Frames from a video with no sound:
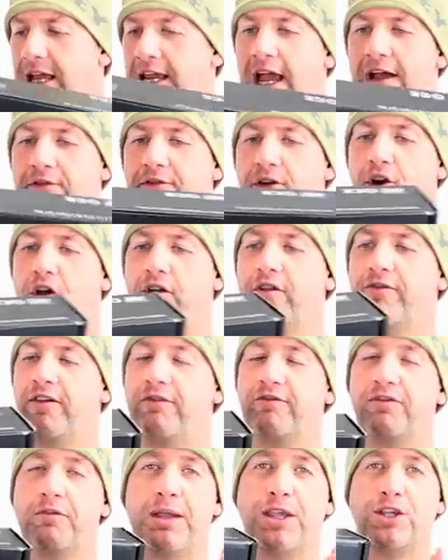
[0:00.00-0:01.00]
they have a lot of
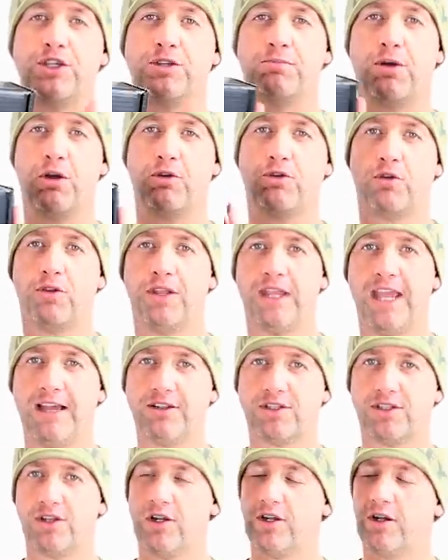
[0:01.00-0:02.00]
information both on the
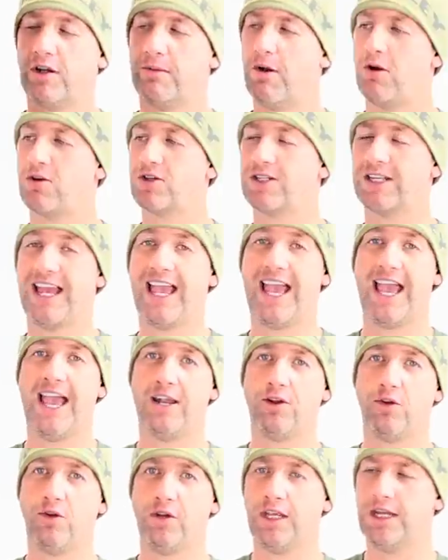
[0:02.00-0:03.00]
outside of the box
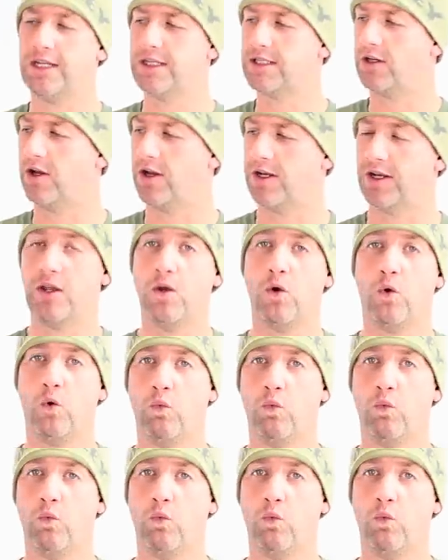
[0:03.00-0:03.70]
and on the inside.